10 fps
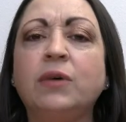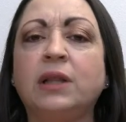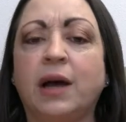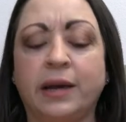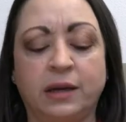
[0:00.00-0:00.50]
we
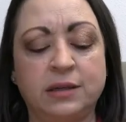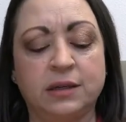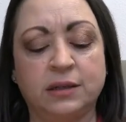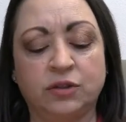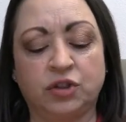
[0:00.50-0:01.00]
light
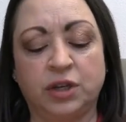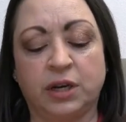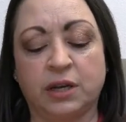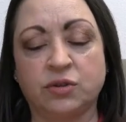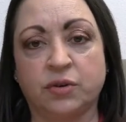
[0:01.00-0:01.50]
it? she had
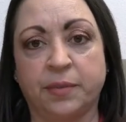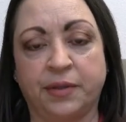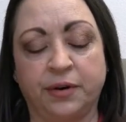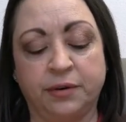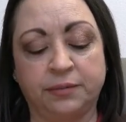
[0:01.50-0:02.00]
asked her
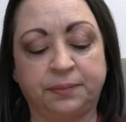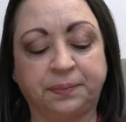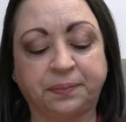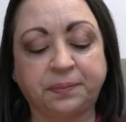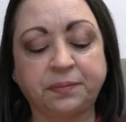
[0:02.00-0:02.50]
mother.
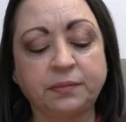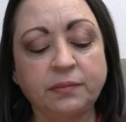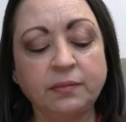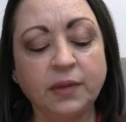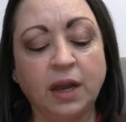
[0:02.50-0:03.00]

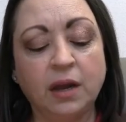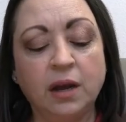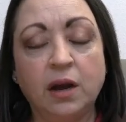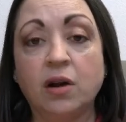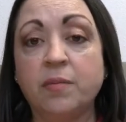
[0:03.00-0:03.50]

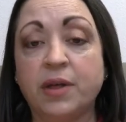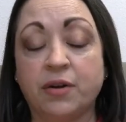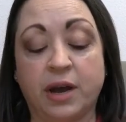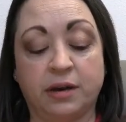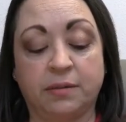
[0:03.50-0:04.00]
Her mother
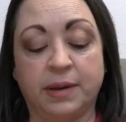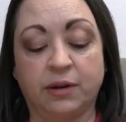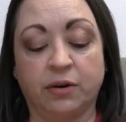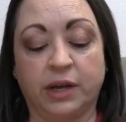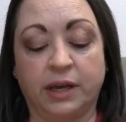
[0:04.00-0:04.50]
hadn't met
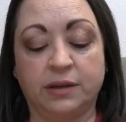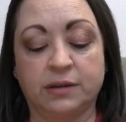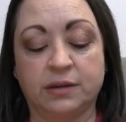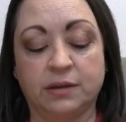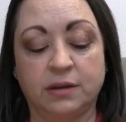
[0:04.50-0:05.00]
her
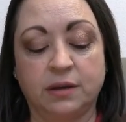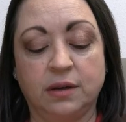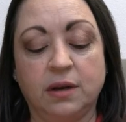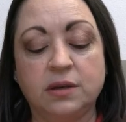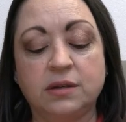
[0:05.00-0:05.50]
gaze.
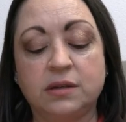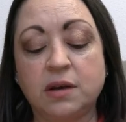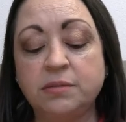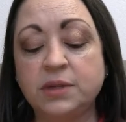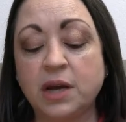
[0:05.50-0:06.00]

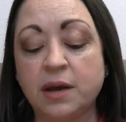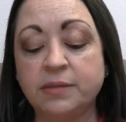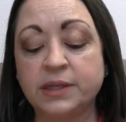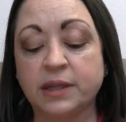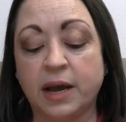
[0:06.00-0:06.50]

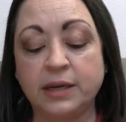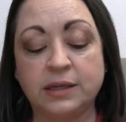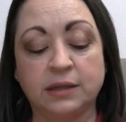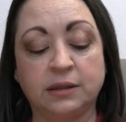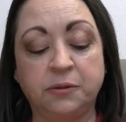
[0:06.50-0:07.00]
Sometimes light
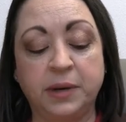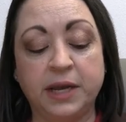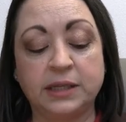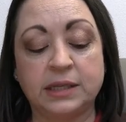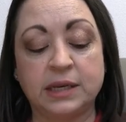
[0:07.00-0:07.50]

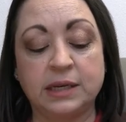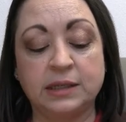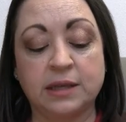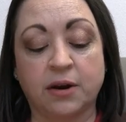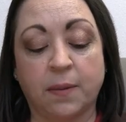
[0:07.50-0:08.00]
illuminates
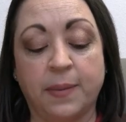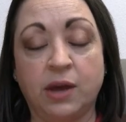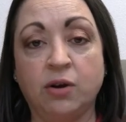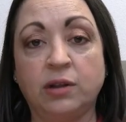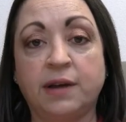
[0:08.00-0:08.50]
things that are
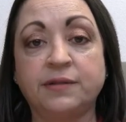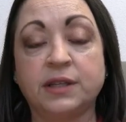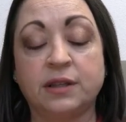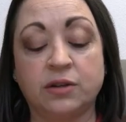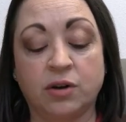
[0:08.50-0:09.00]
better left
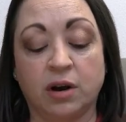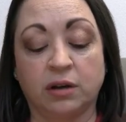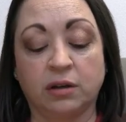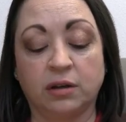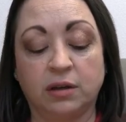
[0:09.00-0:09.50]
in the dark.
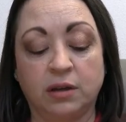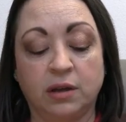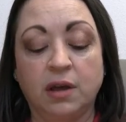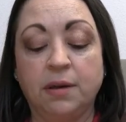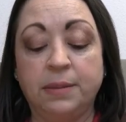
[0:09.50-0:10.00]

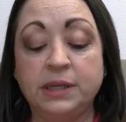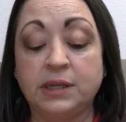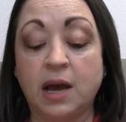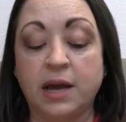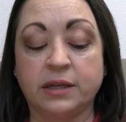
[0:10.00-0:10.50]

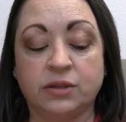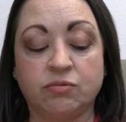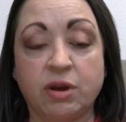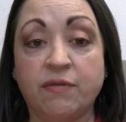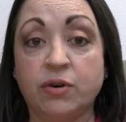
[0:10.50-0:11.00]
Besides, you
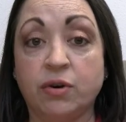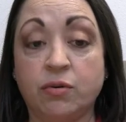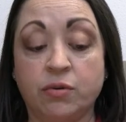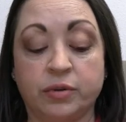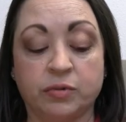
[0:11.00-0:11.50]
never know
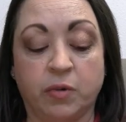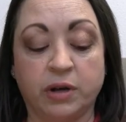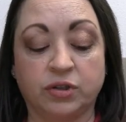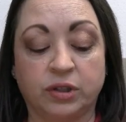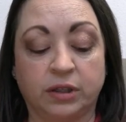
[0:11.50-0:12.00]
who is
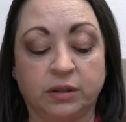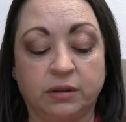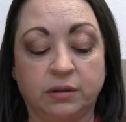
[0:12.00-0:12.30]
watching.